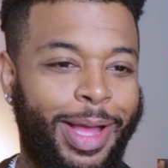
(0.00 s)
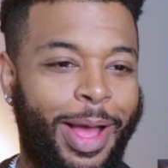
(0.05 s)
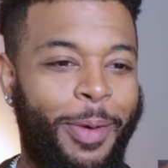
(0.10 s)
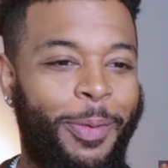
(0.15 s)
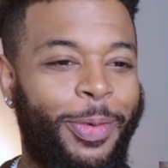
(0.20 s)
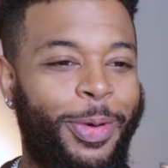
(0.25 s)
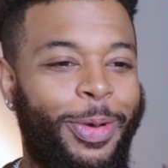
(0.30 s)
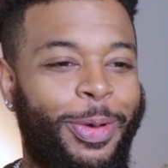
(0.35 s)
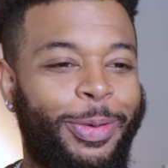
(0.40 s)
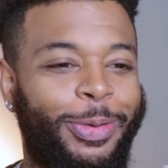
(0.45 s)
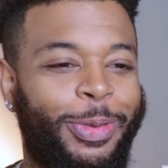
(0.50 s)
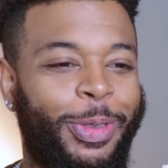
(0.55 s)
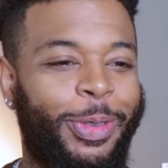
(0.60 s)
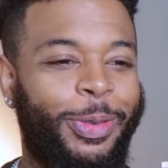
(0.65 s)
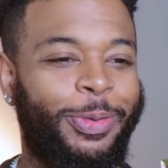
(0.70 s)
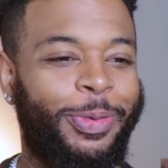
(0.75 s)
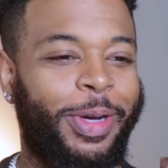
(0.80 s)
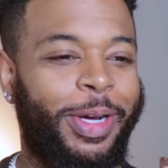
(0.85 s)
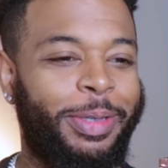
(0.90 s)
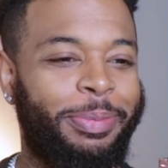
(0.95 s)
I want to go to
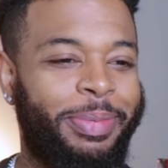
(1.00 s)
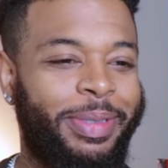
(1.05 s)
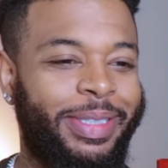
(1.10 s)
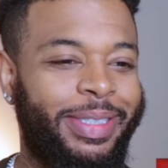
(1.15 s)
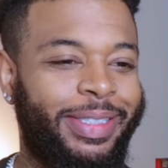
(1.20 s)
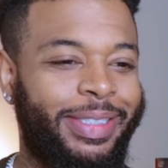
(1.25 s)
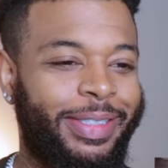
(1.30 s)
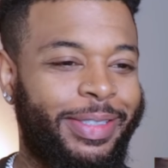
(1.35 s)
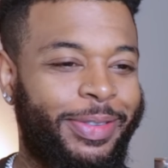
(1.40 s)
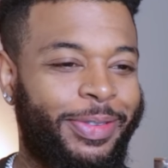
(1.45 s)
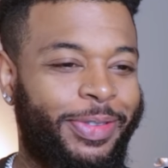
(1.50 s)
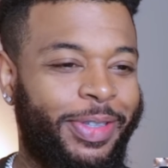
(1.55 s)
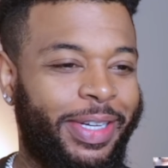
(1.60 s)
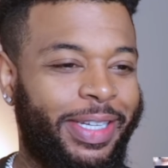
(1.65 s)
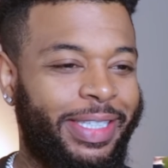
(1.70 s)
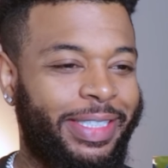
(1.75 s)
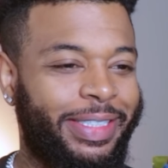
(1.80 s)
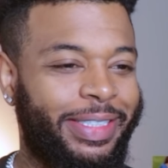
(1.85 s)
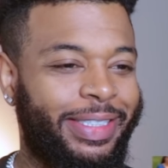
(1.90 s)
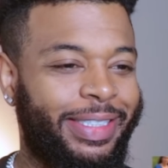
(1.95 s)
a rugby
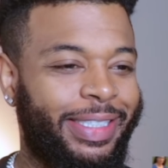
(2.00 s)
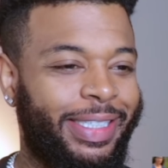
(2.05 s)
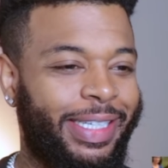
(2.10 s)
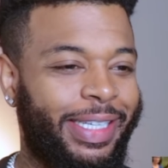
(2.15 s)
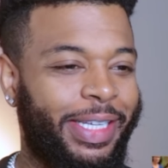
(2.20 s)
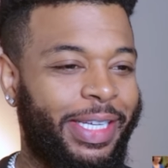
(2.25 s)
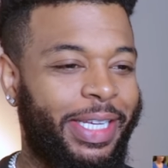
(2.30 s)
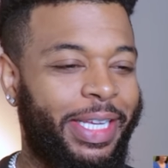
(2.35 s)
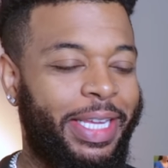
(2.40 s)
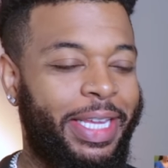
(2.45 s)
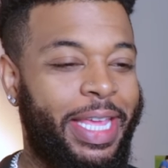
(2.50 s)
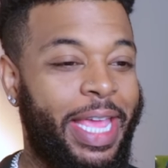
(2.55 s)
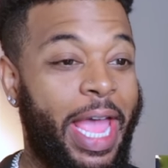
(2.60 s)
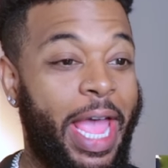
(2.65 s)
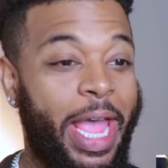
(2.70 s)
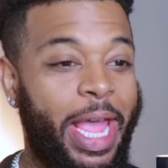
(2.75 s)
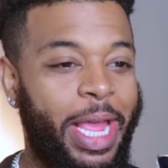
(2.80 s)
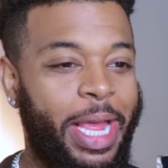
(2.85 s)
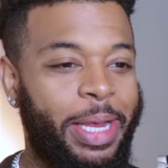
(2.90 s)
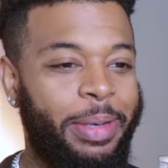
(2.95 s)
fucking
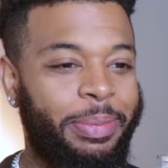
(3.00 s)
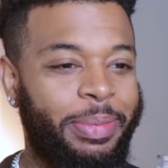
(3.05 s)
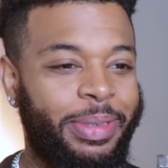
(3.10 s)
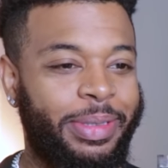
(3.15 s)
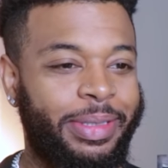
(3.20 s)
game.